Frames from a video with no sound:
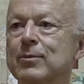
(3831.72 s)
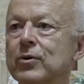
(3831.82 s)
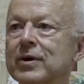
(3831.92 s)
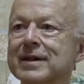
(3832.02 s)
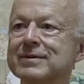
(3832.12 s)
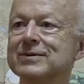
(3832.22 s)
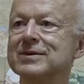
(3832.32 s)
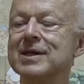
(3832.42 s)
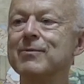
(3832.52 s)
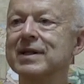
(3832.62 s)
Buddha,
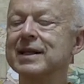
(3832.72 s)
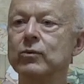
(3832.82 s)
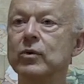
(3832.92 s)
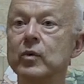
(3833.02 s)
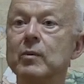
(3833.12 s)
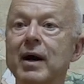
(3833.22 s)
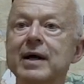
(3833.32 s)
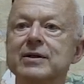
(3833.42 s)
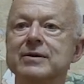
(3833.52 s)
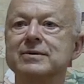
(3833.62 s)
something that will
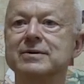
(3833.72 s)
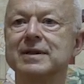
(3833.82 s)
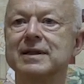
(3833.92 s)
remind you.